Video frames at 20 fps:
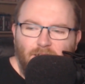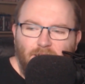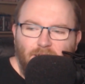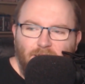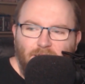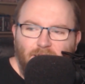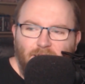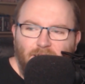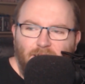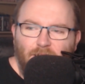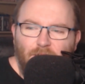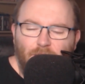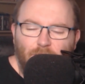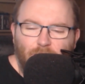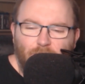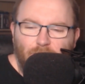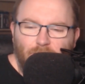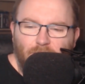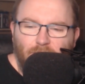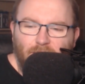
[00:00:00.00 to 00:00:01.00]
like I don't
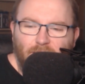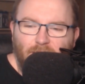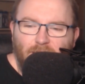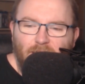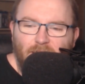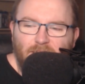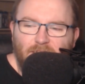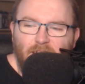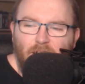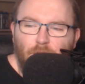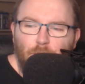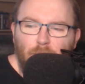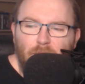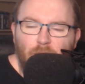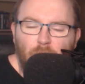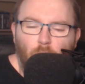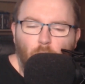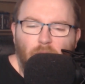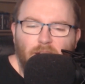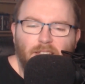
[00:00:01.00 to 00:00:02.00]
know like instead of
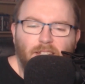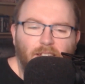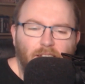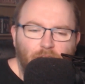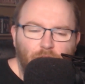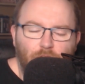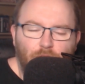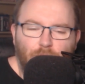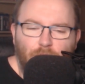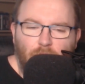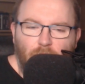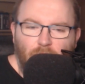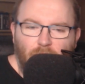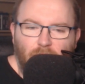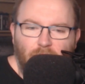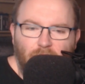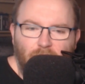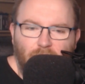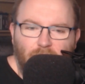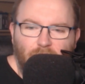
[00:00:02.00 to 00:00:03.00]
being witty, it just felt
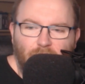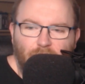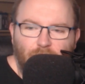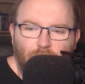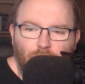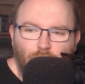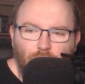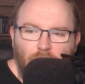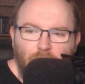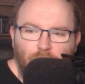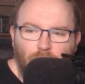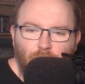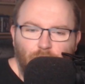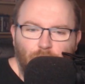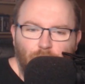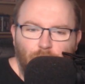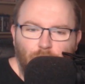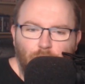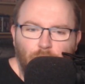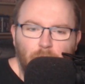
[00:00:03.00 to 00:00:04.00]
like
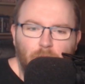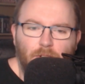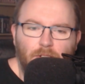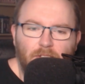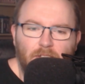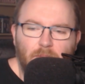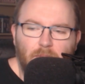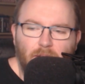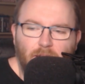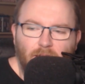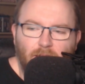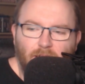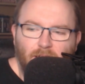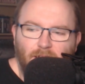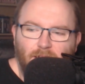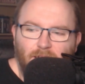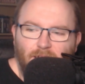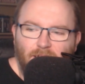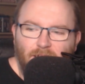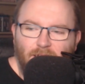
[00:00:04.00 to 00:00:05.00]
childhood humor to me,
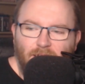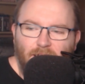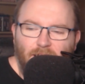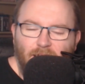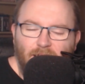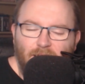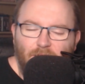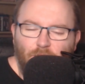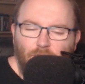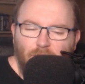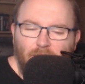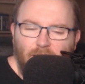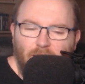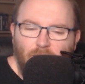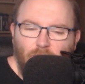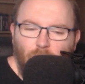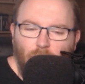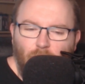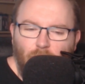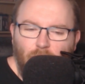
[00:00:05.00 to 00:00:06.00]
and I didn't really get
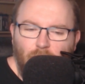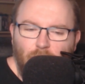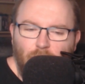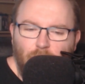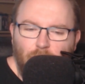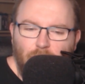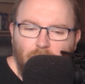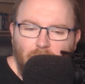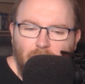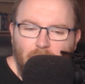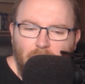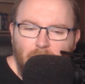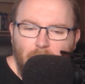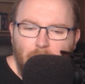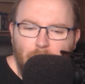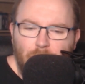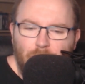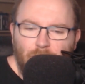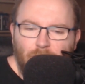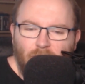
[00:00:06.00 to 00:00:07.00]
a whole lot out of it.
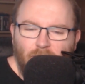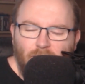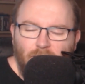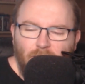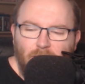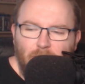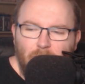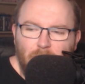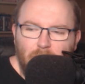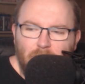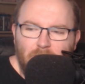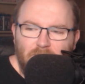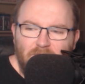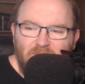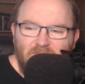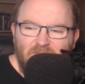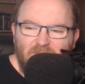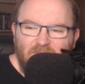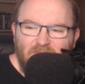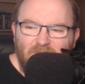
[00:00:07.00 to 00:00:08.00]
Um,
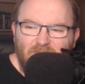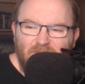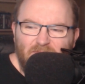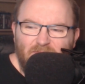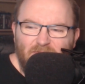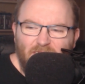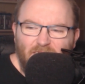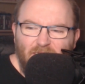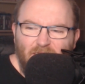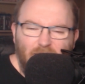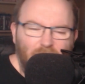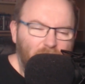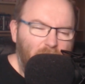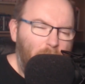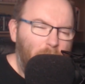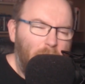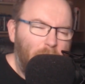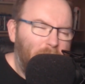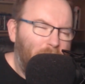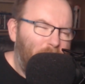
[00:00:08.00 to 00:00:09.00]
so, so
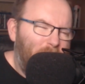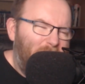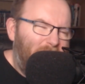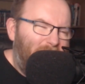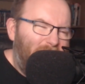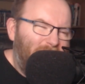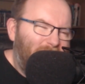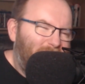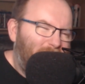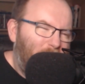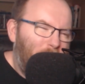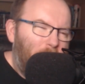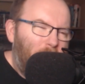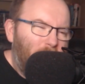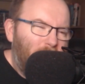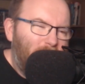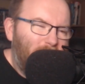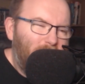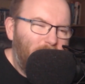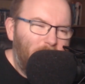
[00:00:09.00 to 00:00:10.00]
I'm, I'm giving that
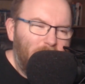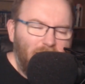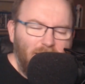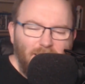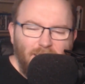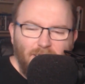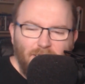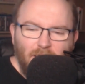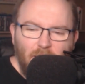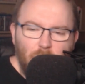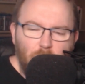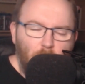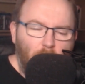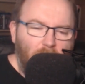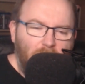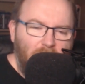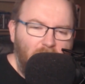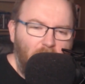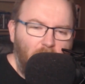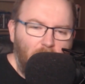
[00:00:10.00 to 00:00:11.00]
example because it was kind of it was one
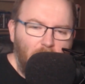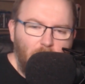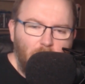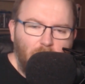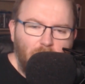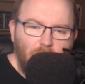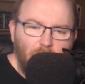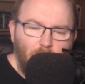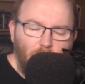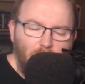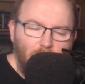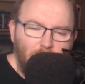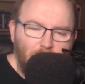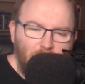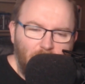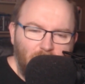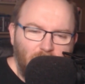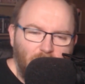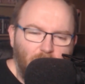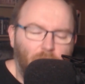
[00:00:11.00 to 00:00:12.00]
of the early ones where I was
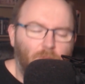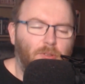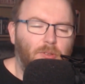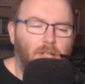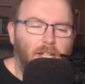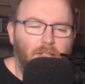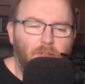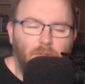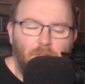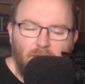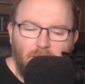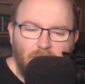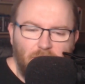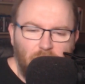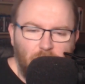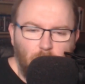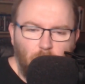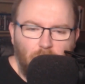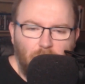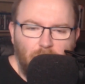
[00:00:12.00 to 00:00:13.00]
just like, oh, I don't think this
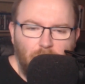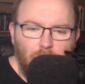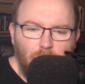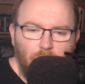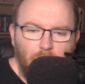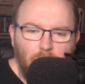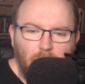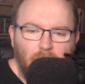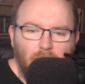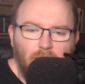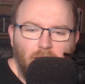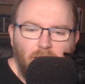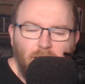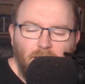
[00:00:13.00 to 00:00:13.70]
is working for me